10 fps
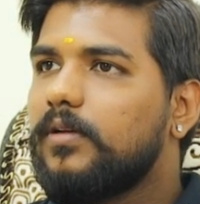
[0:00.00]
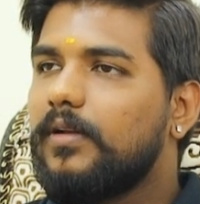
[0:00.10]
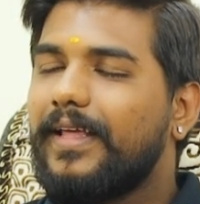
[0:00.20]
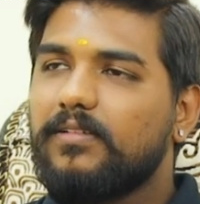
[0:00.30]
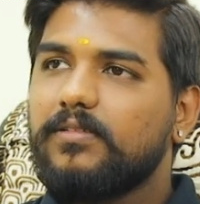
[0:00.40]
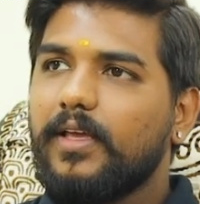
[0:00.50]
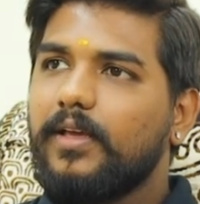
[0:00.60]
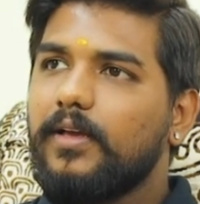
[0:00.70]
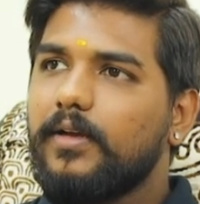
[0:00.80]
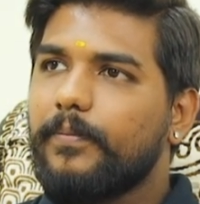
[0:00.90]
like
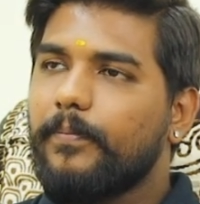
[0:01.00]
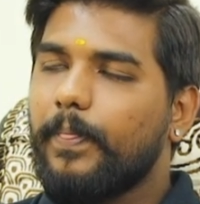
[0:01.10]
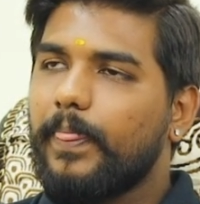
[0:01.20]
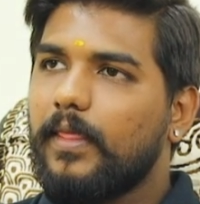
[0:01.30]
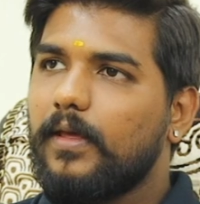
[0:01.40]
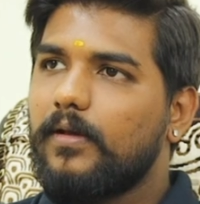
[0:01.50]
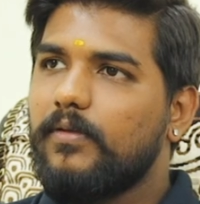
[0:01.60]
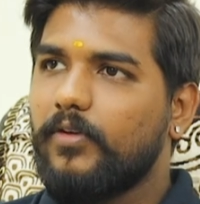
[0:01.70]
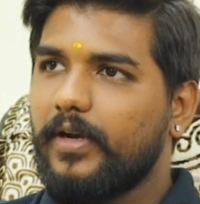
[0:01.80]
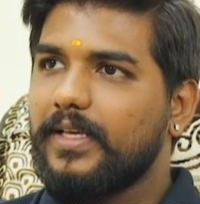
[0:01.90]
think,
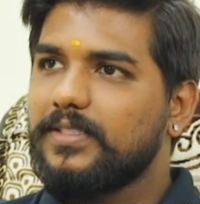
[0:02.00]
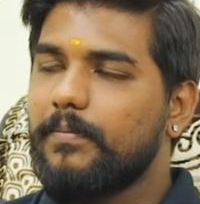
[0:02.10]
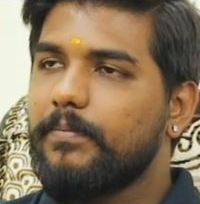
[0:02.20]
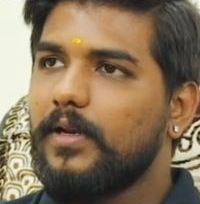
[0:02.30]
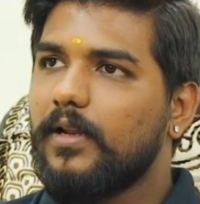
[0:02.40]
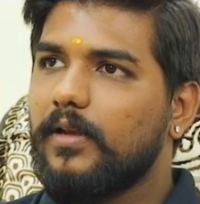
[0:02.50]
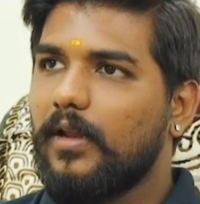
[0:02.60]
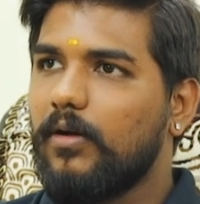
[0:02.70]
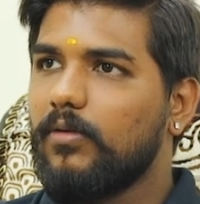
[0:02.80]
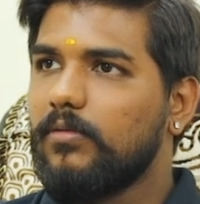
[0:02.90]
for an example,
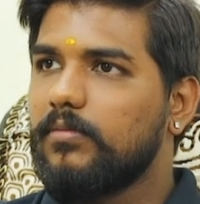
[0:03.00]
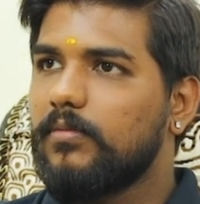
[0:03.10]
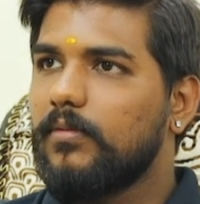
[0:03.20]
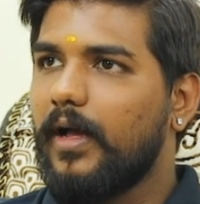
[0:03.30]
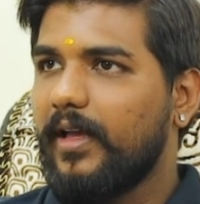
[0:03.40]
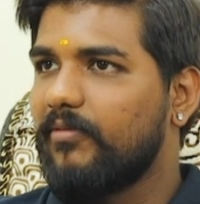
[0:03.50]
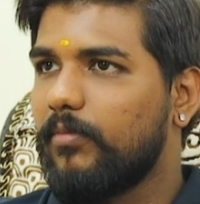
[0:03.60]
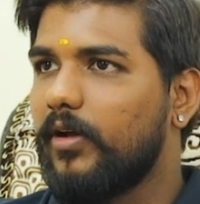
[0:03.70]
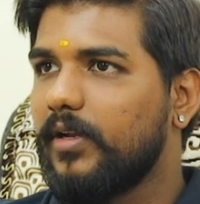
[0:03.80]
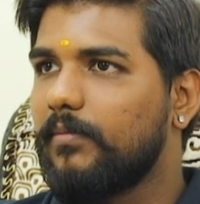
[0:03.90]
now I have
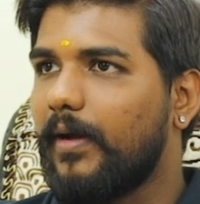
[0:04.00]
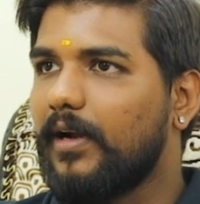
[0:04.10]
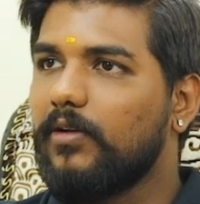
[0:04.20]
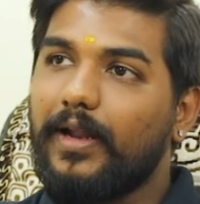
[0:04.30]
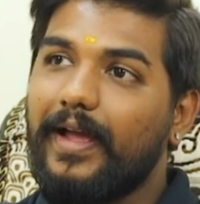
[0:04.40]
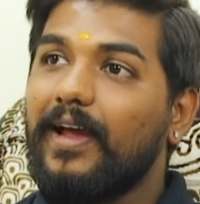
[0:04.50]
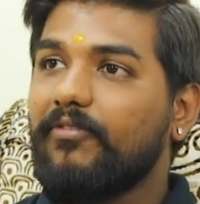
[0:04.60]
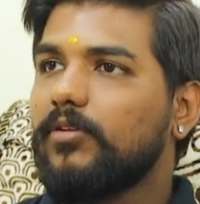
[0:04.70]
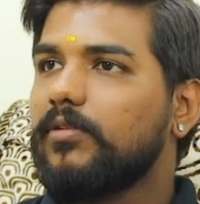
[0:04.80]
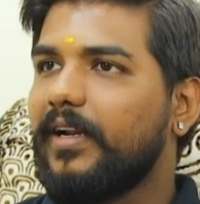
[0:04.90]
born in Bangalore, I
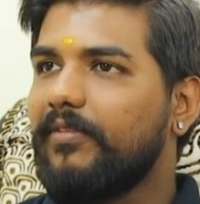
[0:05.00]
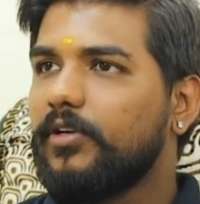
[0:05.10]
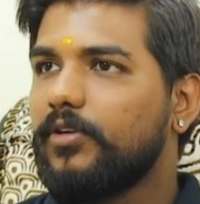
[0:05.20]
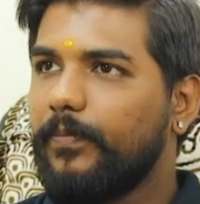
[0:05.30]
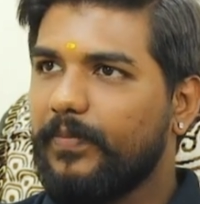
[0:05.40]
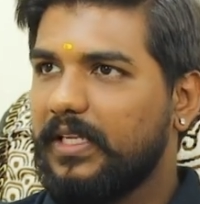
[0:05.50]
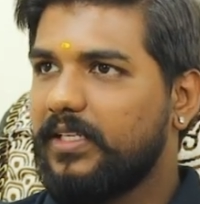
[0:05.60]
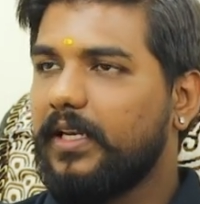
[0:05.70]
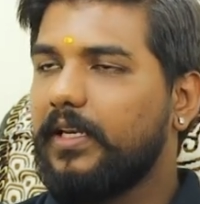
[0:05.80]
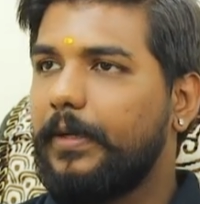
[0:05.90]
have to travel to
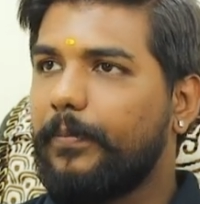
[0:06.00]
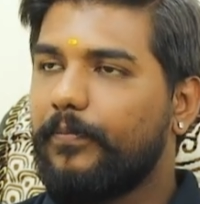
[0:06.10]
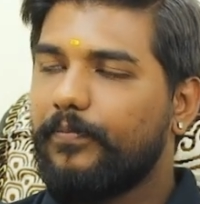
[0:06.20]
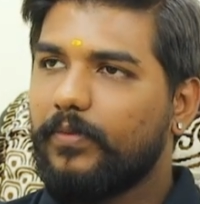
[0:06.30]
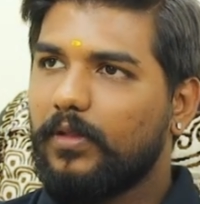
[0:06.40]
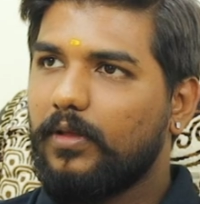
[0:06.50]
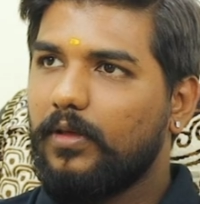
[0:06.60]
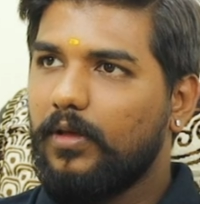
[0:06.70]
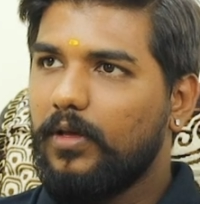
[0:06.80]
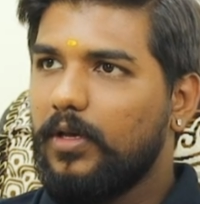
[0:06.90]
Delhi.
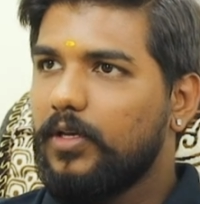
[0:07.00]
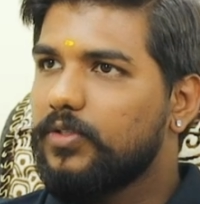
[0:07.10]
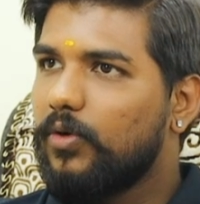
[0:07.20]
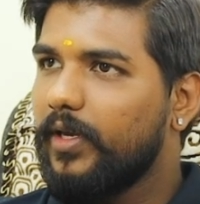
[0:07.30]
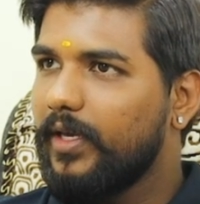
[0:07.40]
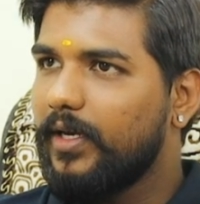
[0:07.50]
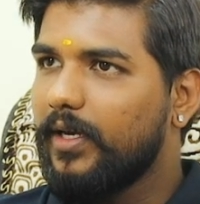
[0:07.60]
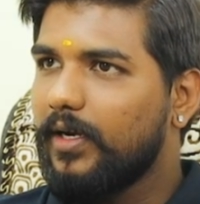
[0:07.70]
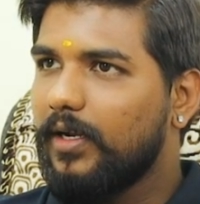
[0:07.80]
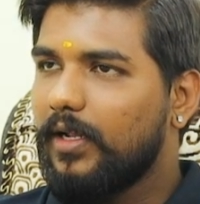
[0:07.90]
So
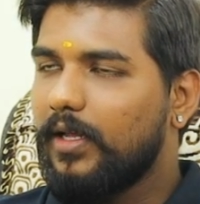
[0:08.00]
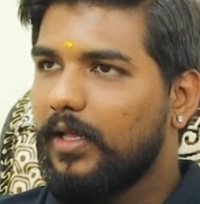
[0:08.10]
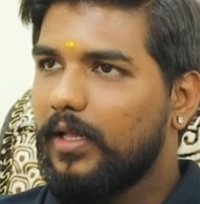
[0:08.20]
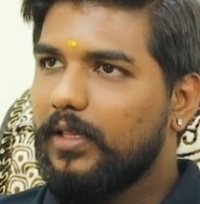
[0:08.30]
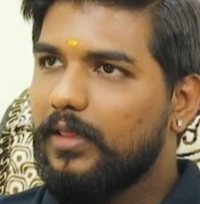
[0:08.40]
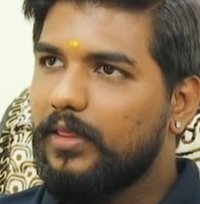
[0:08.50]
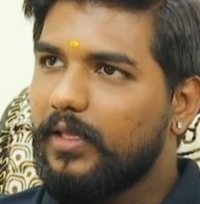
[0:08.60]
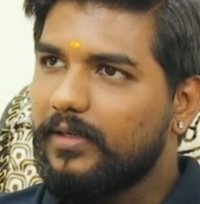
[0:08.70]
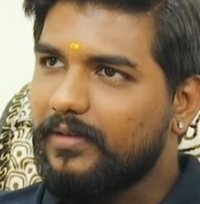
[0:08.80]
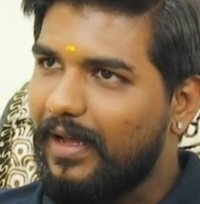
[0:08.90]
here
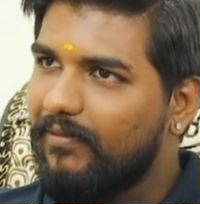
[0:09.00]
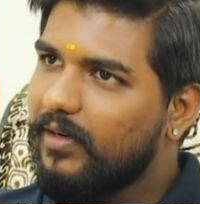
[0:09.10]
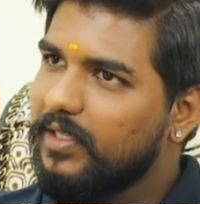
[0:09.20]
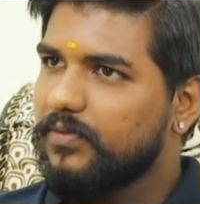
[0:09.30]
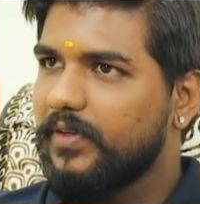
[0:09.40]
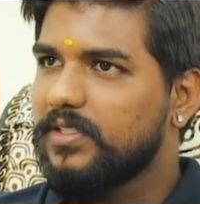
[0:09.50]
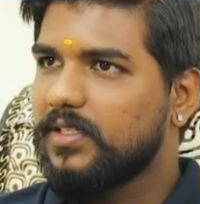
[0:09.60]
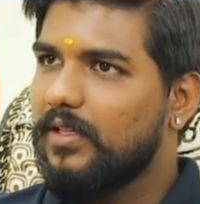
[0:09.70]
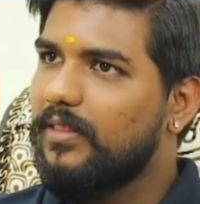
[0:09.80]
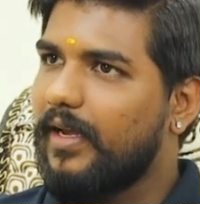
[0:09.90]
the traveler is
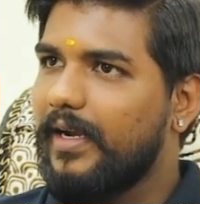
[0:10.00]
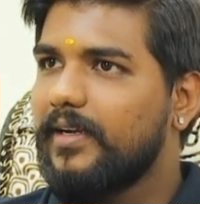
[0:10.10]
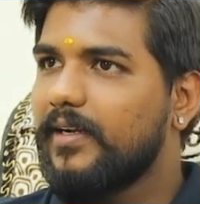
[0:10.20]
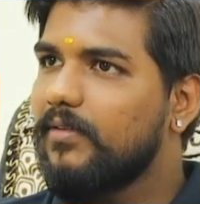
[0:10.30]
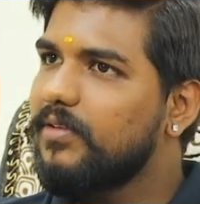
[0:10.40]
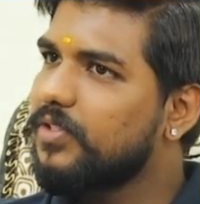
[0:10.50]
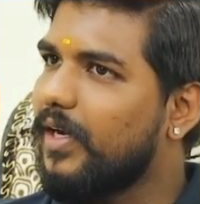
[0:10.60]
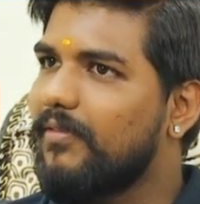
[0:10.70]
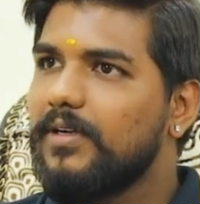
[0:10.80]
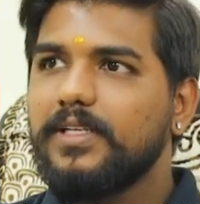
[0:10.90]
fixed, the entity which
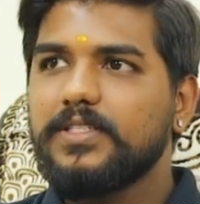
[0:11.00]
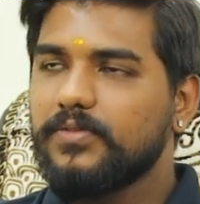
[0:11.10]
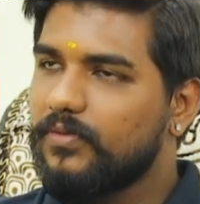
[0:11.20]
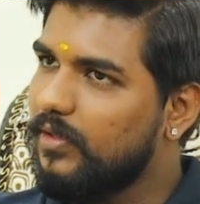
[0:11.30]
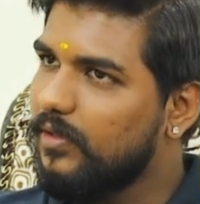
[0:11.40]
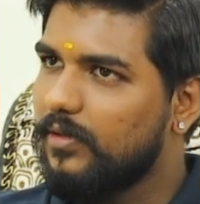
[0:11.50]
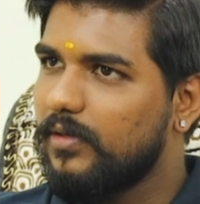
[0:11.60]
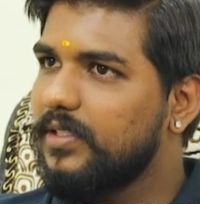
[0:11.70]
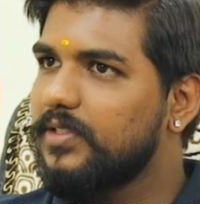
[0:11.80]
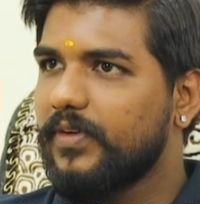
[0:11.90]
traveled
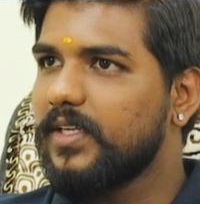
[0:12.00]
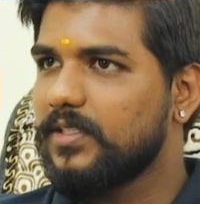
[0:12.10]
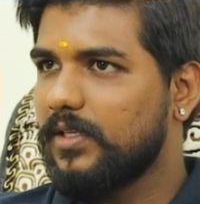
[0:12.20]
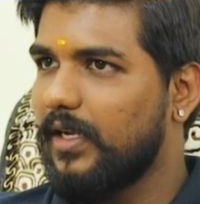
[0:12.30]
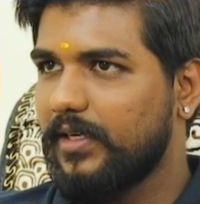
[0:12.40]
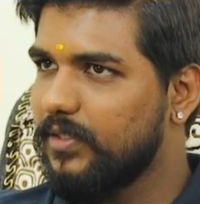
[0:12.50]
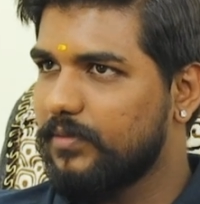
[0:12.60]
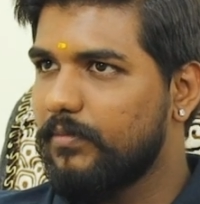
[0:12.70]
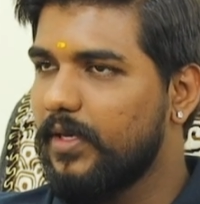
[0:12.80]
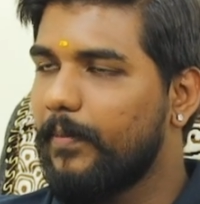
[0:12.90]
is fixed, that
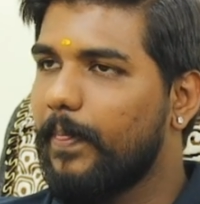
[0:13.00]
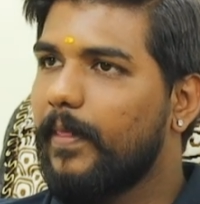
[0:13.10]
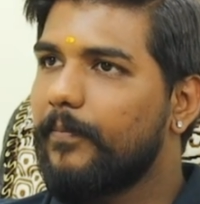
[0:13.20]
is me,